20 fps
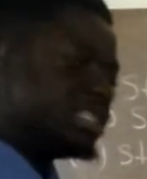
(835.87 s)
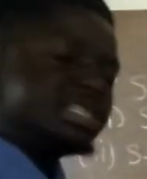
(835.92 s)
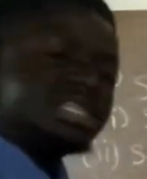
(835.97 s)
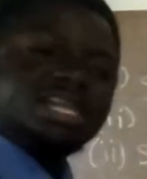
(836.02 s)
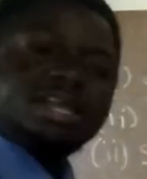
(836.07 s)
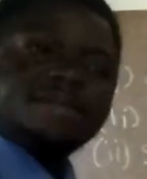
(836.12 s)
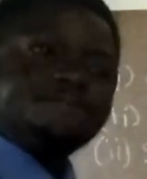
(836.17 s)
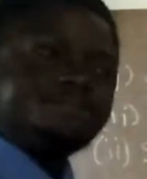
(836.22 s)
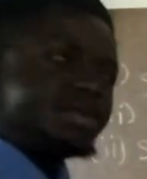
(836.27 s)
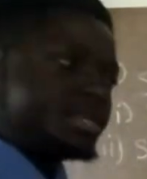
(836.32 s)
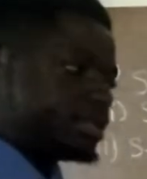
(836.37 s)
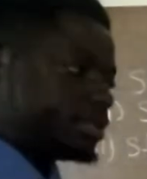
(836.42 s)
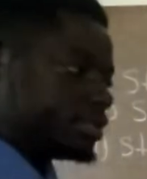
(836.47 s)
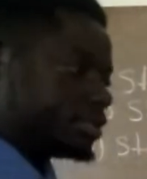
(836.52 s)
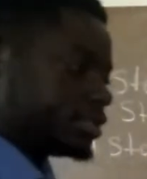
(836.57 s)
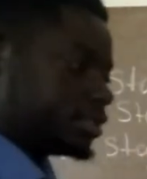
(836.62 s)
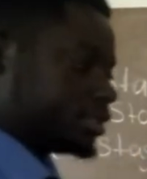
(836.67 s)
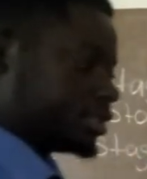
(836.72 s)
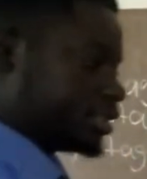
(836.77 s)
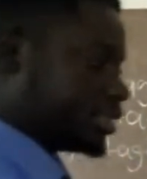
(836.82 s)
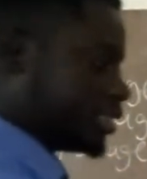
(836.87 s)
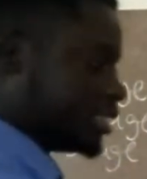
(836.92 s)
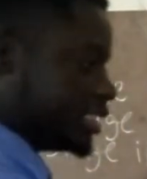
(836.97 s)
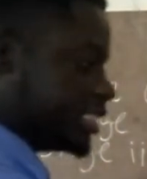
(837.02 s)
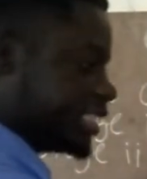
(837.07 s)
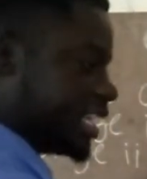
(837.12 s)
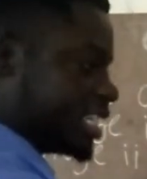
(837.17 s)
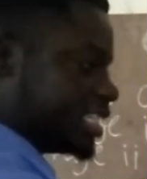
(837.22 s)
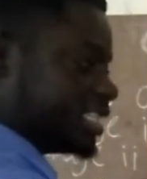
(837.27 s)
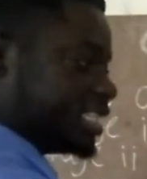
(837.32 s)
3B.
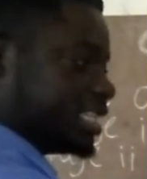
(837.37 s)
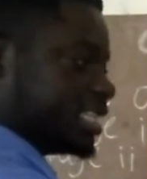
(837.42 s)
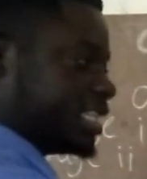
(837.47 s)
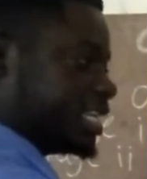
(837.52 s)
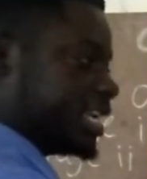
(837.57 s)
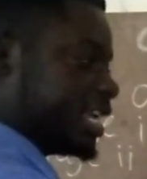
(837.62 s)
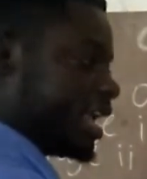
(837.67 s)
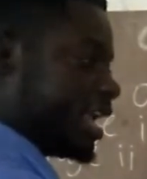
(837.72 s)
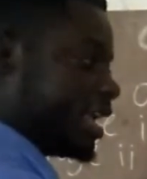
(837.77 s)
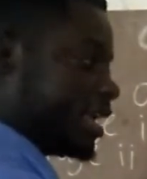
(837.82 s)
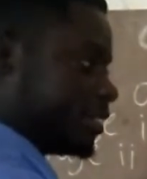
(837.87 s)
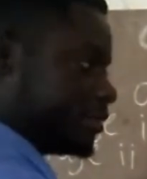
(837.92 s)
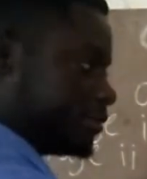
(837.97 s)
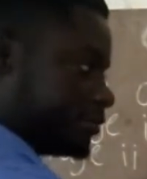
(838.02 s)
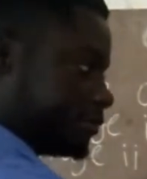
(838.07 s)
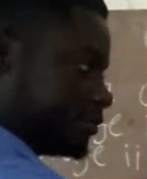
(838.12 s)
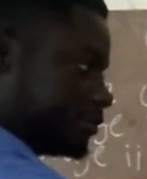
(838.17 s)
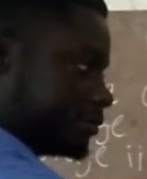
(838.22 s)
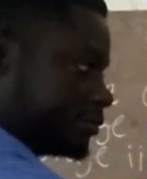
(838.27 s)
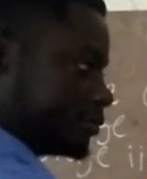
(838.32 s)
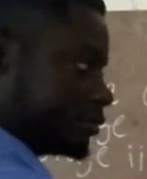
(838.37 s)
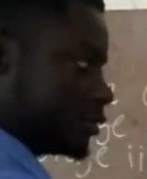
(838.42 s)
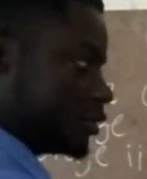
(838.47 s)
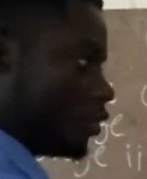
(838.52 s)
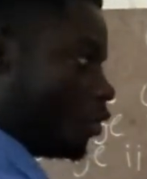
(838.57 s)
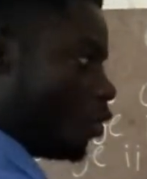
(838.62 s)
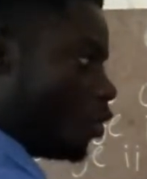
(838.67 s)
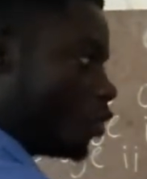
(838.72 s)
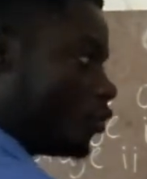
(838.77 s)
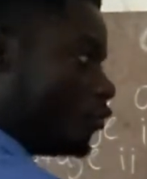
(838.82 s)
Stage 3A.
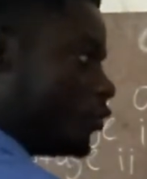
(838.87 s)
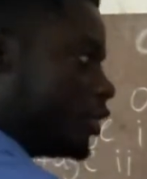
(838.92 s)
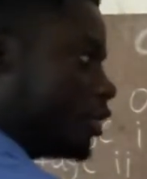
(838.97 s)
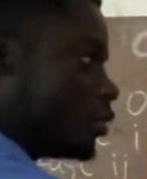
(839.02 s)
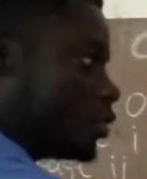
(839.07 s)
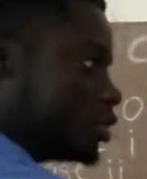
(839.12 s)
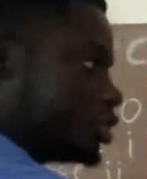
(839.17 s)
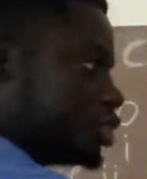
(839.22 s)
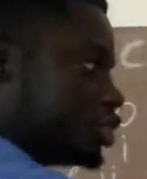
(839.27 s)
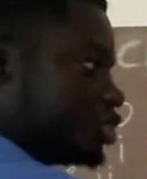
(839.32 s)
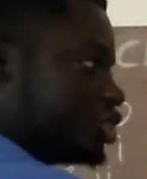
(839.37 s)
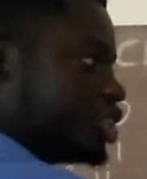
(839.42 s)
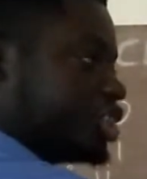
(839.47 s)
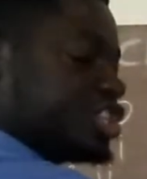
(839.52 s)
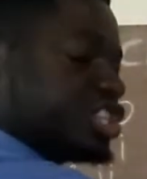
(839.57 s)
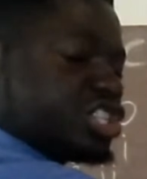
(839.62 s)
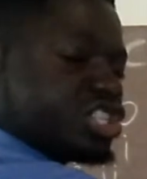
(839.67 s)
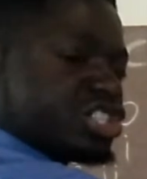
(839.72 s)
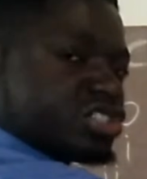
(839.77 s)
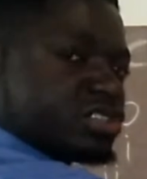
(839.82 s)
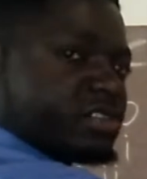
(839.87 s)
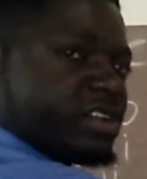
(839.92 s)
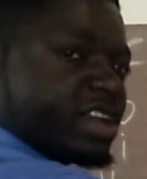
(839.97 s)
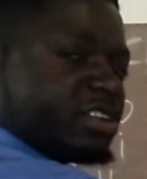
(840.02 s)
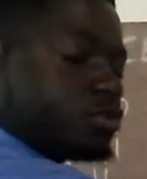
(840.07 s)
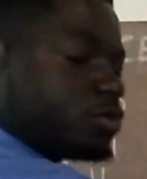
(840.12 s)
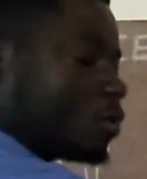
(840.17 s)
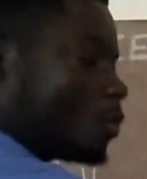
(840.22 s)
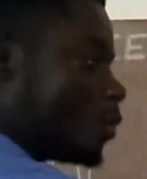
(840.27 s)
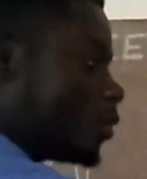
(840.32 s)
Only not these
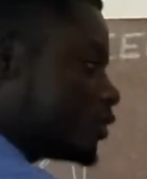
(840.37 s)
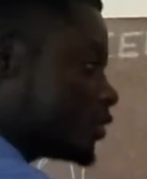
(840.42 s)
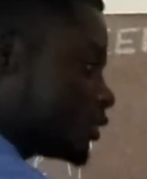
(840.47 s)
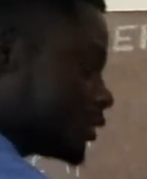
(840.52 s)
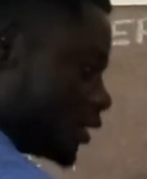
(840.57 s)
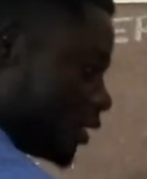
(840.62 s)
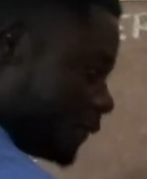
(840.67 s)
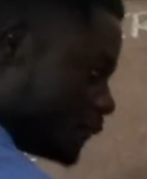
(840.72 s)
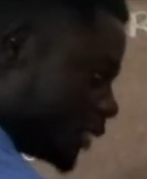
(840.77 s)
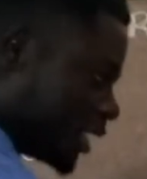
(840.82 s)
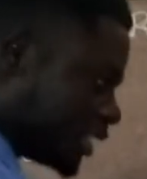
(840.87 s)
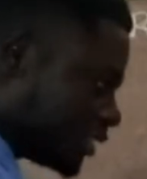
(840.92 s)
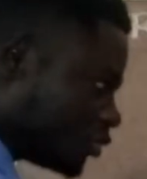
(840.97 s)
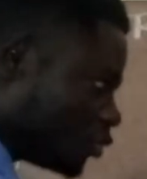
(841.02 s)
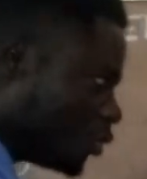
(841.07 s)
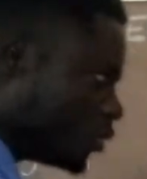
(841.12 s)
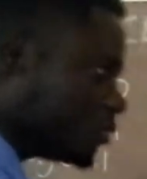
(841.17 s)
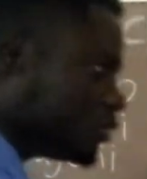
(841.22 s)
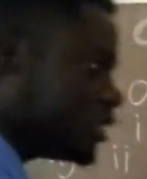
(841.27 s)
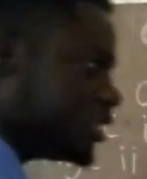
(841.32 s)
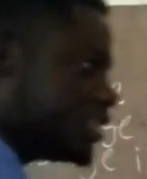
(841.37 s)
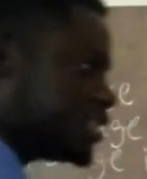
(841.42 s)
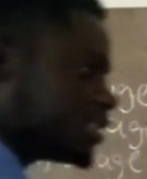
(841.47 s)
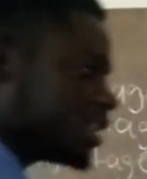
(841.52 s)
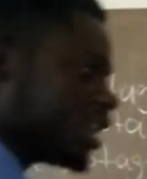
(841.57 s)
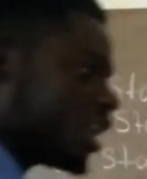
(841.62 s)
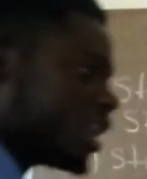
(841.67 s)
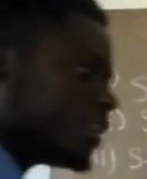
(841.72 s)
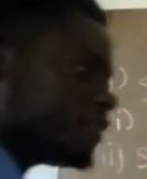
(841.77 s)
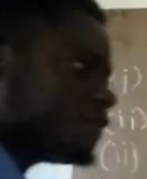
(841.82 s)
lateral walls, but all these
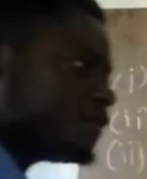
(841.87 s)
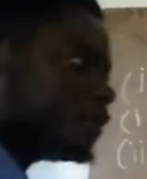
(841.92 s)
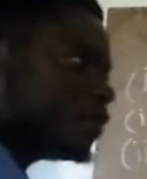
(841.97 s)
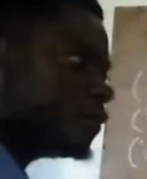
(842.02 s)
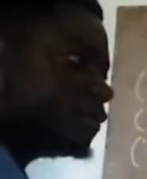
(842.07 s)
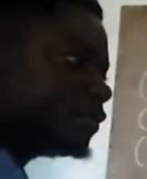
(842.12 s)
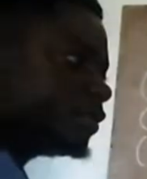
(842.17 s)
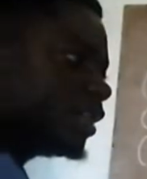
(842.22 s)
are involved.